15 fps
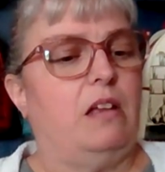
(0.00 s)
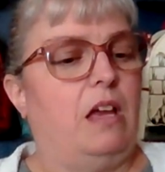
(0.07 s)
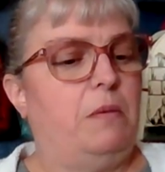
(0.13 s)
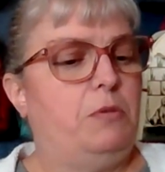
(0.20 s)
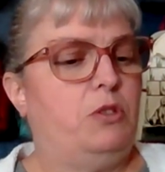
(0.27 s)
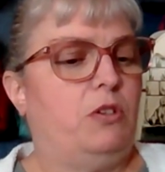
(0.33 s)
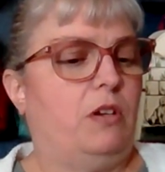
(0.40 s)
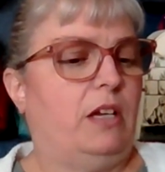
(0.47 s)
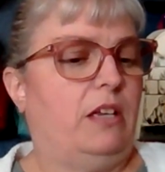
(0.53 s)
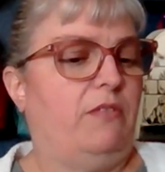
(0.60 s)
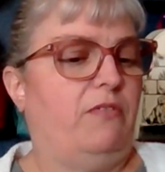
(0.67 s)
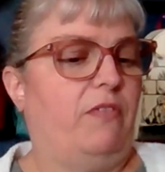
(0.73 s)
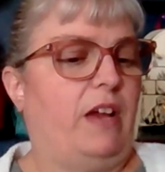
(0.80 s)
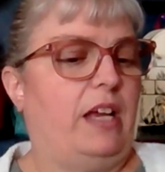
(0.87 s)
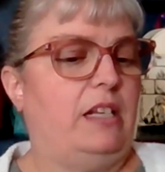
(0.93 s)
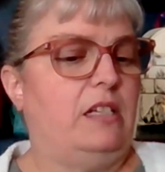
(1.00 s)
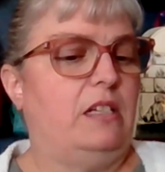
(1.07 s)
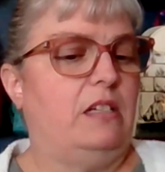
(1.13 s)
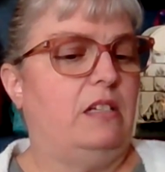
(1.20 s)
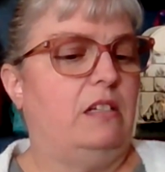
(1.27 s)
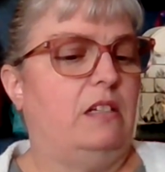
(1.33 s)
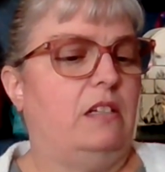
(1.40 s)
I'm sure I could find
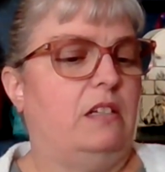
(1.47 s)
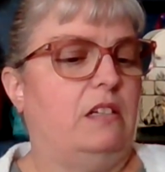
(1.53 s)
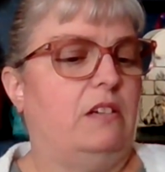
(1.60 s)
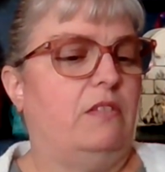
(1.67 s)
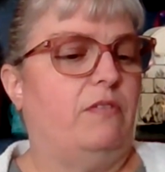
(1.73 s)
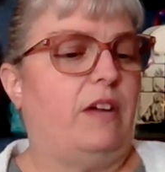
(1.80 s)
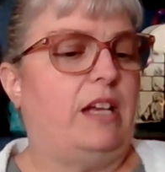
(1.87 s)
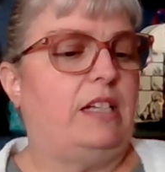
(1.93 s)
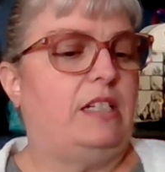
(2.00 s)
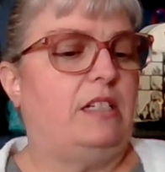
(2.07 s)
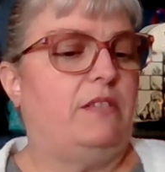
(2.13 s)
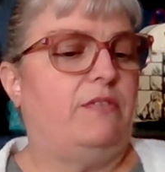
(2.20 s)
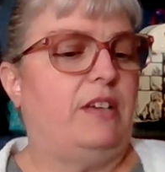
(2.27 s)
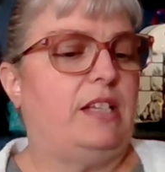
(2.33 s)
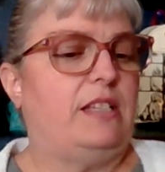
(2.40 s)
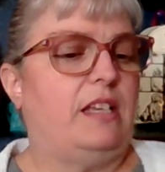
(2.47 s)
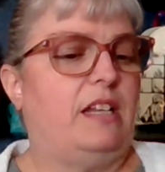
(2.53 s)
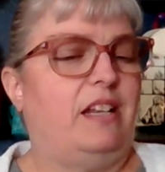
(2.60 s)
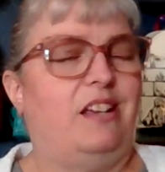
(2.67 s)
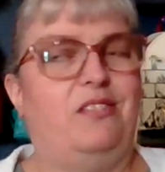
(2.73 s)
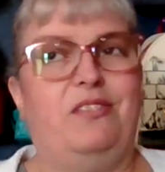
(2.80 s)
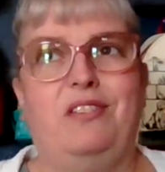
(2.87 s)
it to fix it.
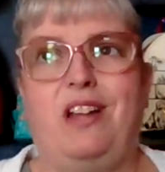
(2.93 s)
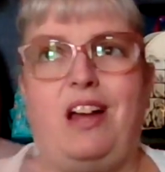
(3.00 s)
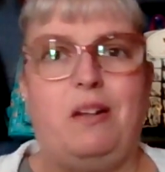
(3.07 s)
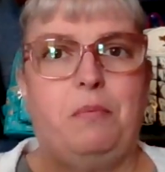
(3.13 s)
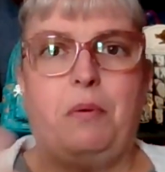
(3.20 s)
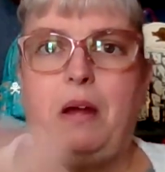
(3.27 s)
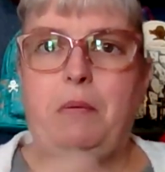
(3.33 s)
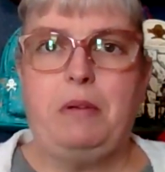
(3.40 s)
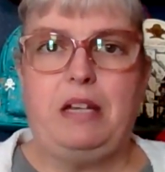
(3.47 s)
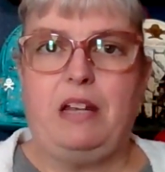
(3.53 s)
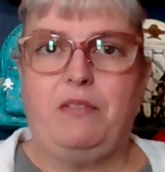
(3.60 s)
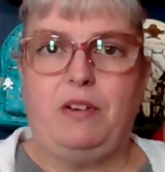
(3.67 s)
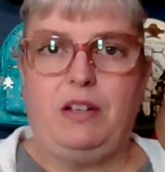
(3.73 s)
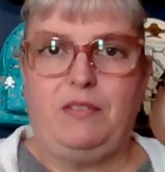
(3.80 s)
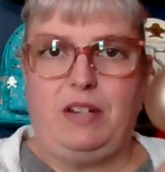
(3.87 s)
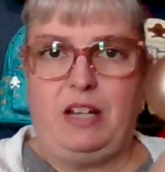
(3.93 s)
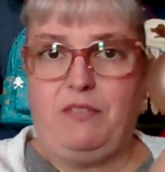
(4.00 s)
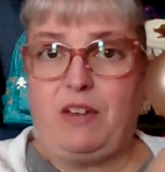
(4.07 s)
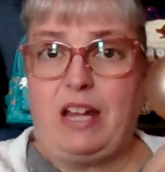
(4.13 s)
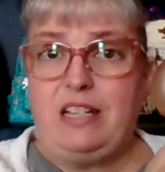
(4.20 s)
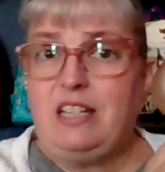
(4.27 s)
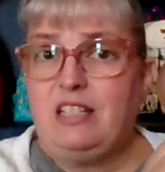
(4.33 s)
If not, probably never even.
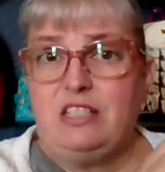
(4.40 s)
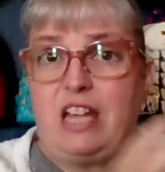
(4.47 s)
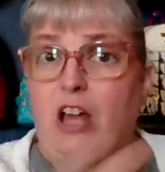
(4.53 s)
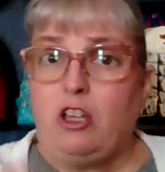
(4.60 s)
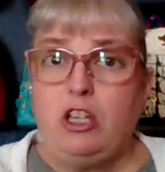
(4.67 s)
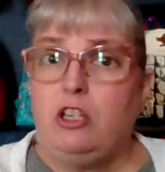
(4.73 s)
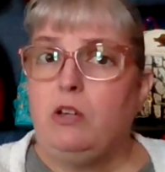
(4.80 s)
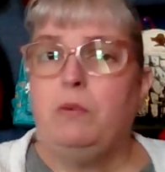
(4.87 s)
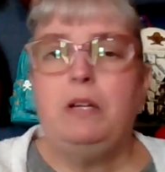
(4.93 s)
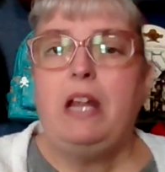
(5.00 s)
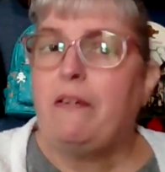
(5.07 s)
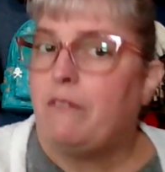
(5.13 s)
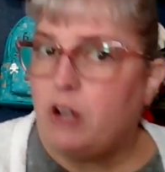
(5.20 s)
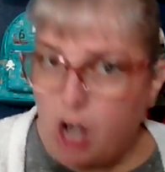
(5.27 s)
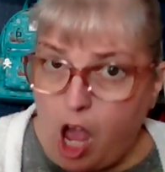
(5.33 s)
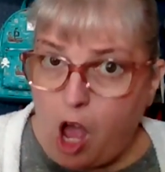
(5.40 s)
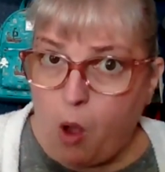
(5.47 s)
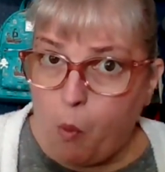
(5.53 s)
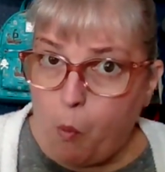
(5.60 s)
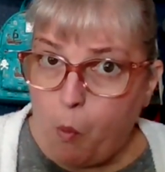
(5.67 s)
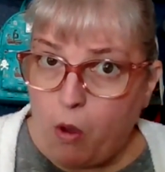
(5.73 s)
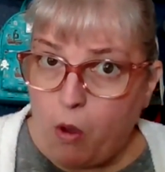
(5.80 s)
If I didn't tell you, you would never know.